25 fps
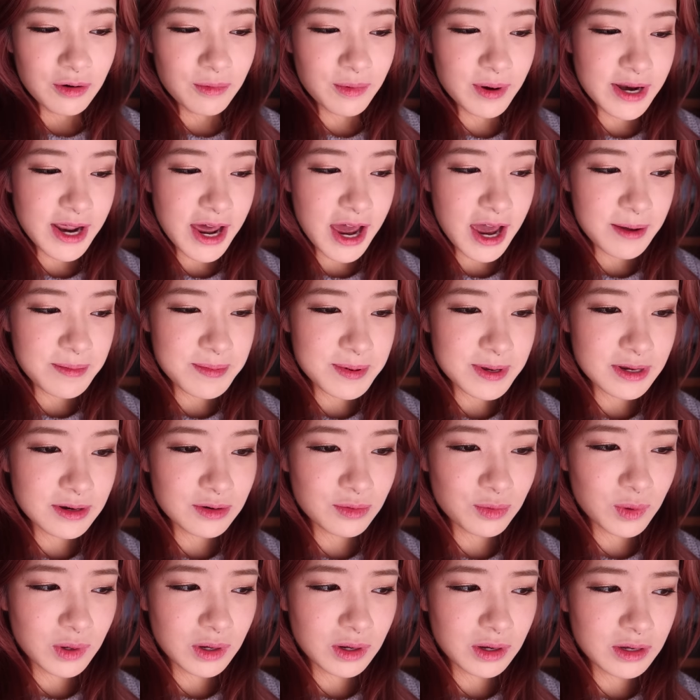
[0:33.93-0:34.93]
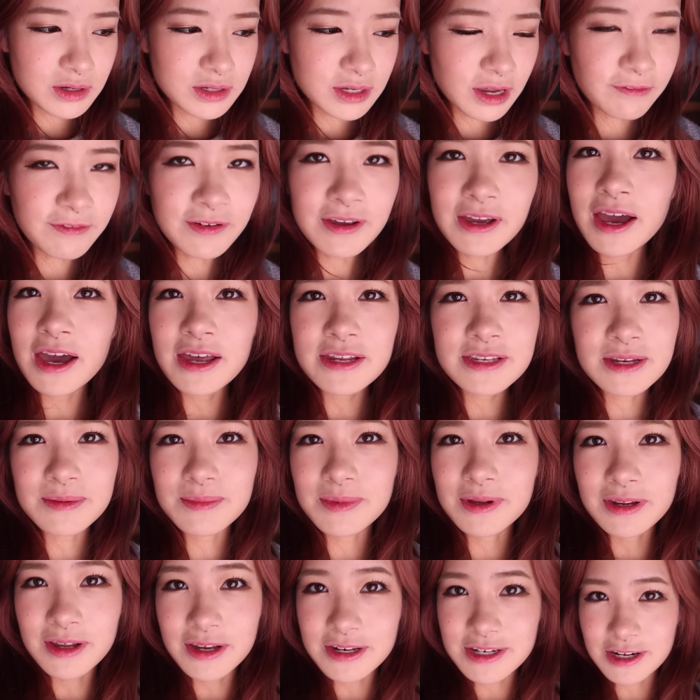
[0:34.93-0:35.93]
what happened was I think I had
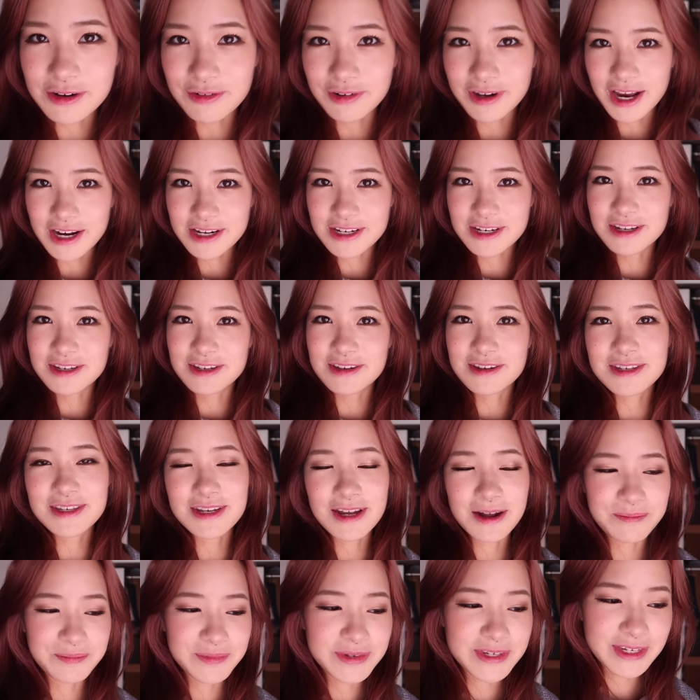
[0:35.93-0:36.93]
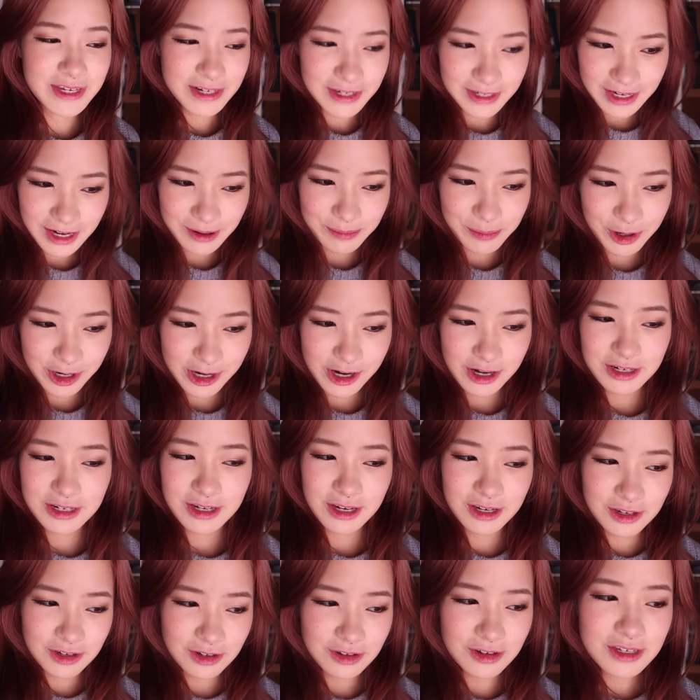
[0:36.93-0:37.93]
some allergic reaction to some skincare product
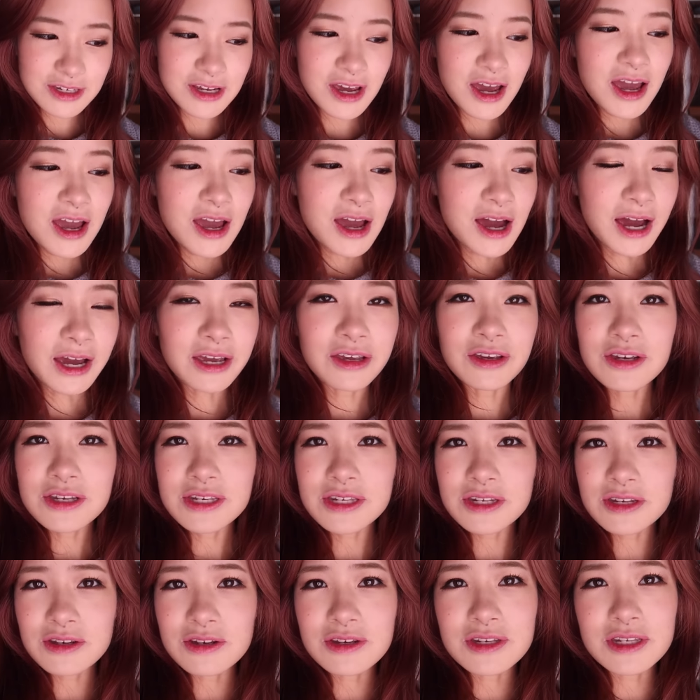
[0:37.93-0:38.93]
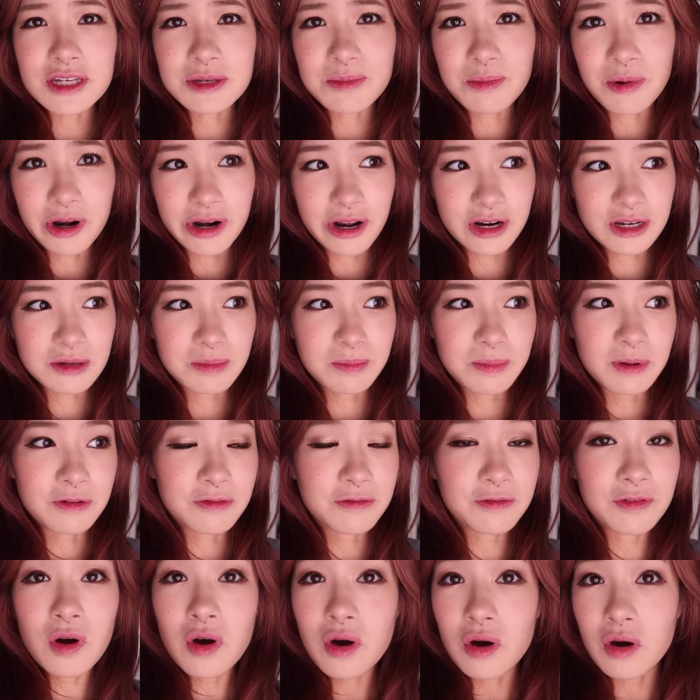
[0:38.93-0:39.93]
I use I used to use this product
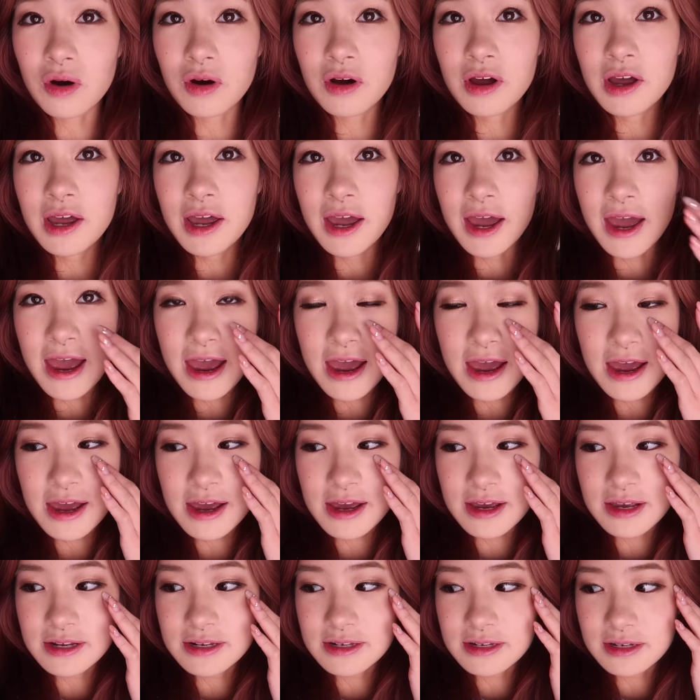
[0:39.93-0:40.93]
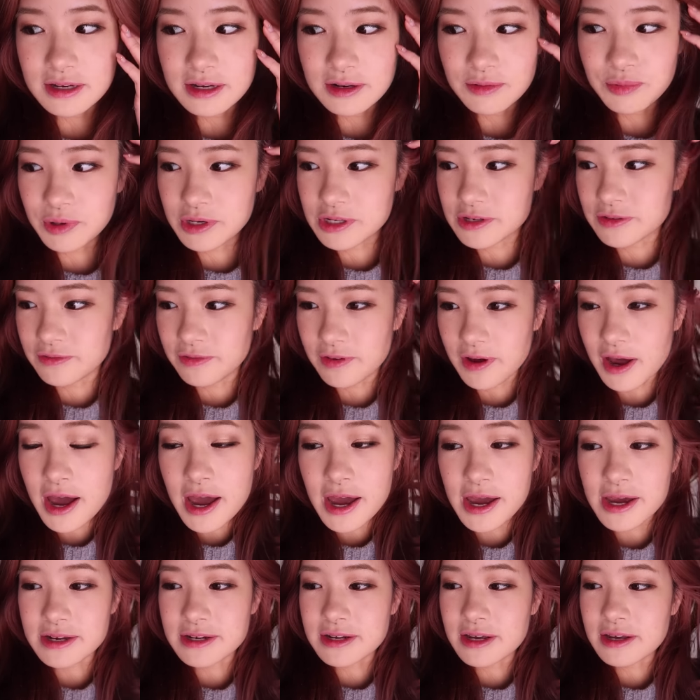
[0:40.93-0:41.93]
before and it was
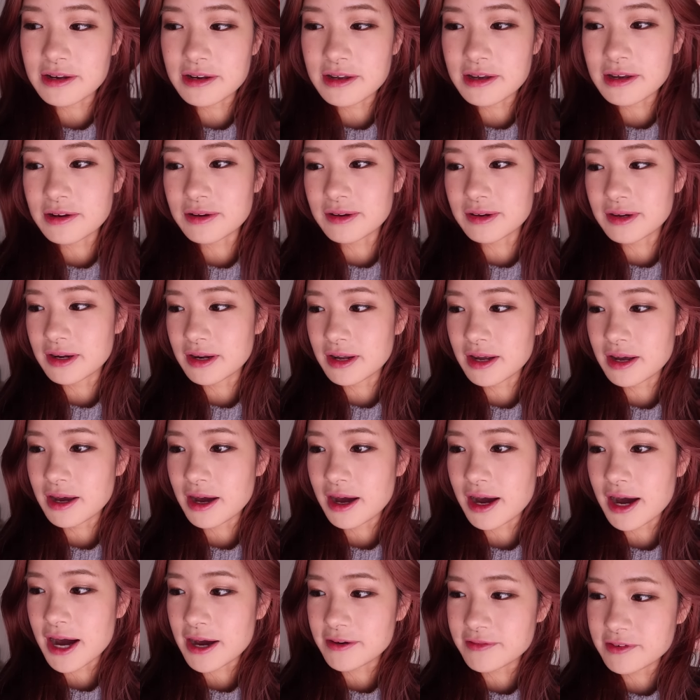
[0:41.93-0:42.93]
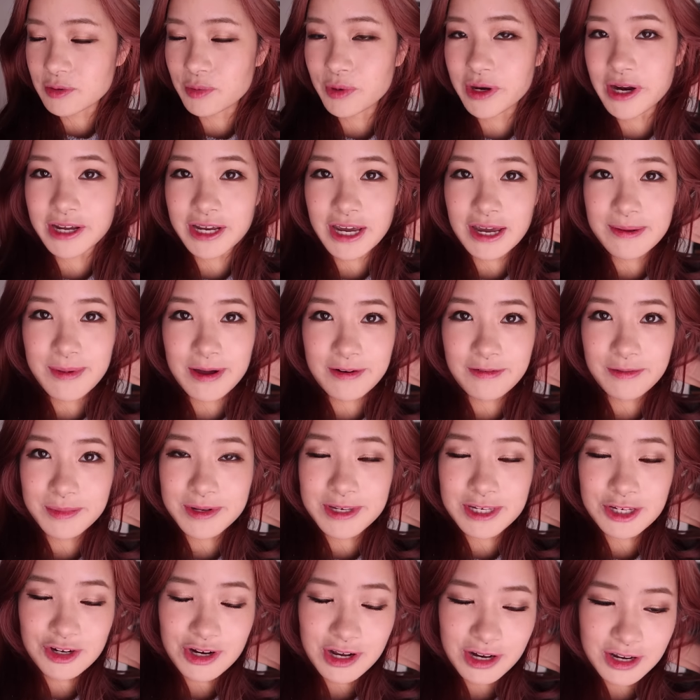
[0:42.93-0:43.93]
fine and then after when I came back from
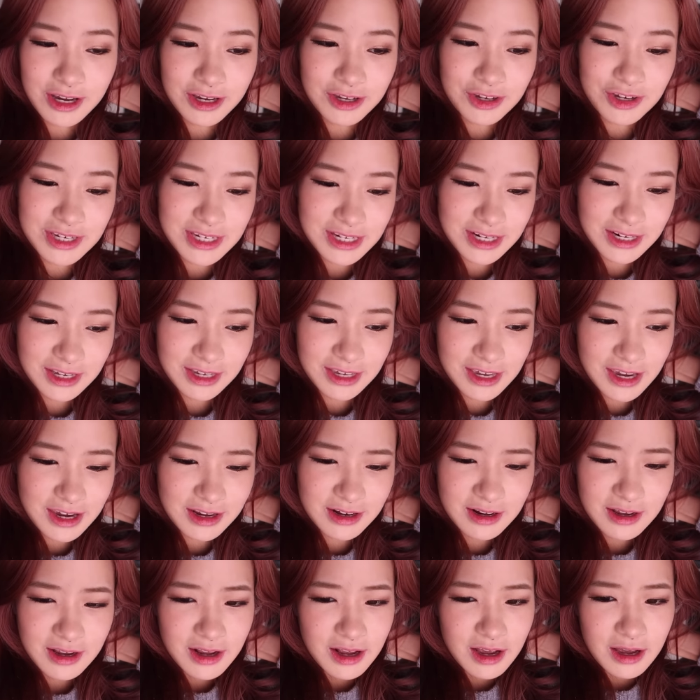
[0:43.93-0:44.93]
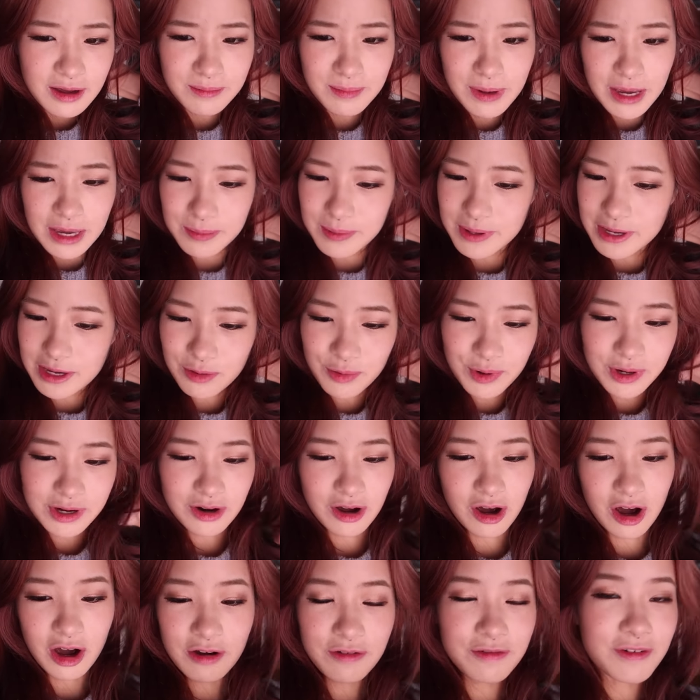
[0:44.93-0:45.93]
Australia I used it again maybe it
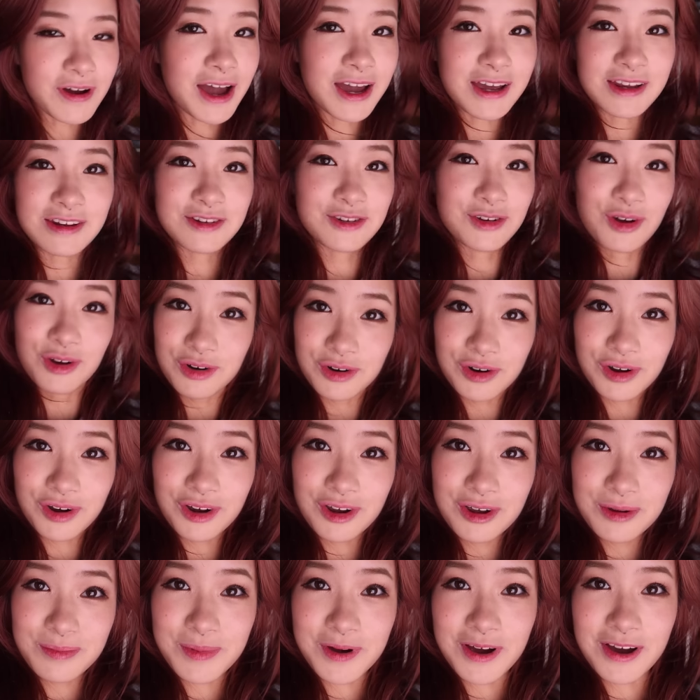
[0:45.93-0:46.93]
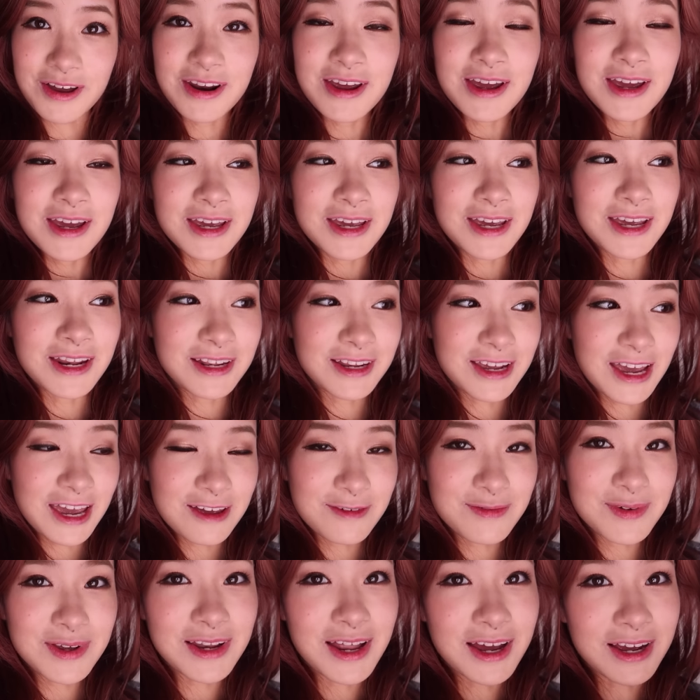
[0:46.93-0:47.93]
went off I don't know but it
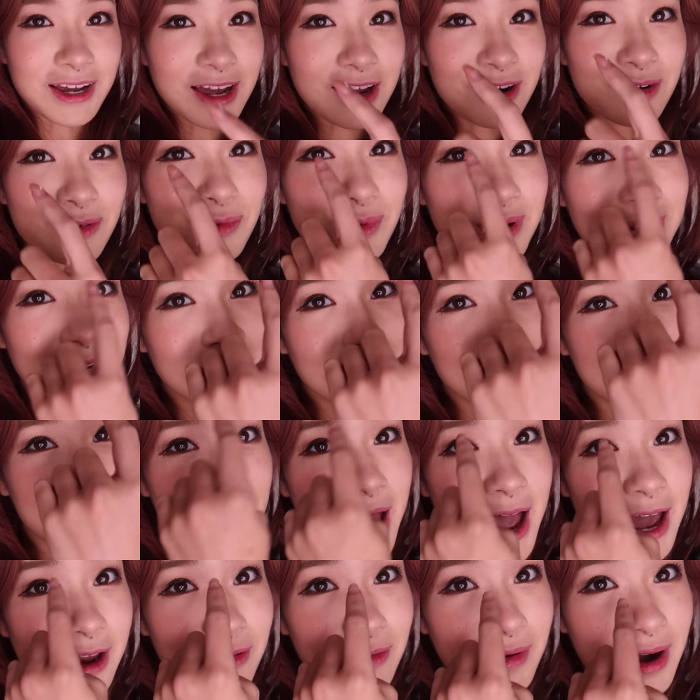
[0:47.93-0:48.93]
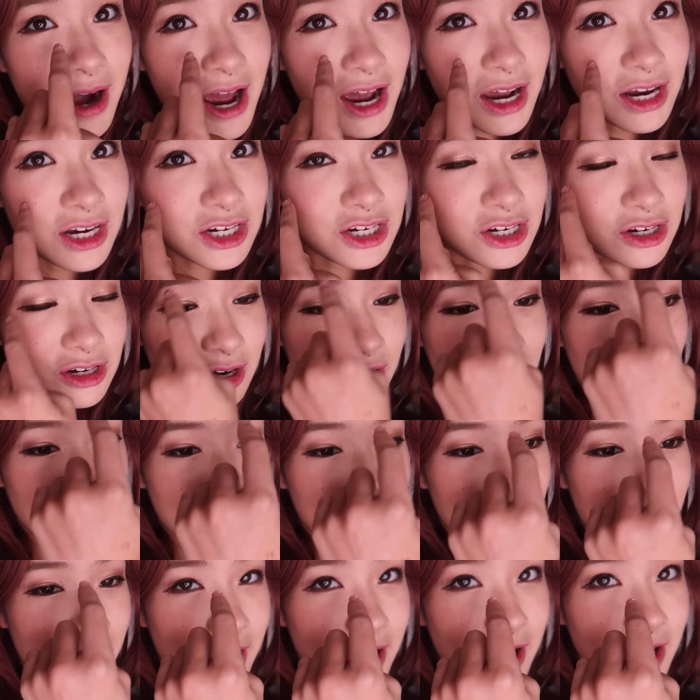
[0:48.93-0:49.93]
gave me like a really bad rash
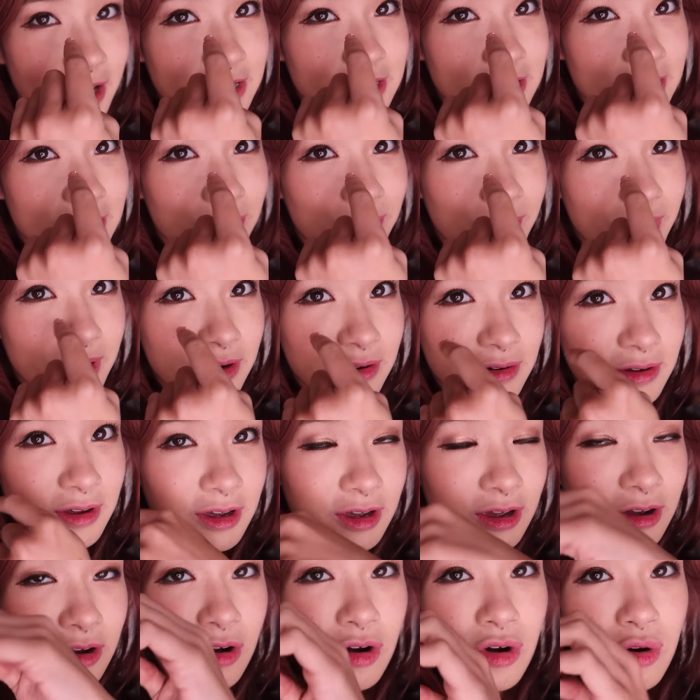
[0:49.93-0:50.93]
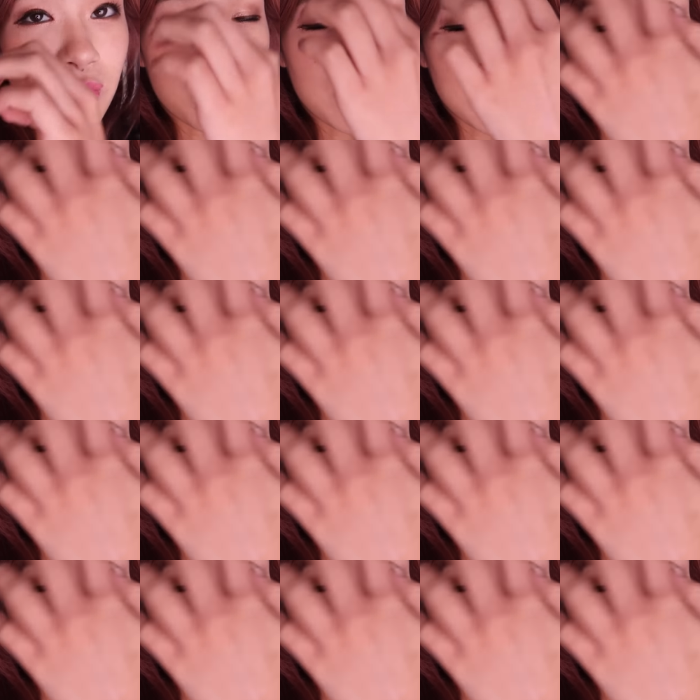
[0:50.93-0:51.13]
around my eye so it went all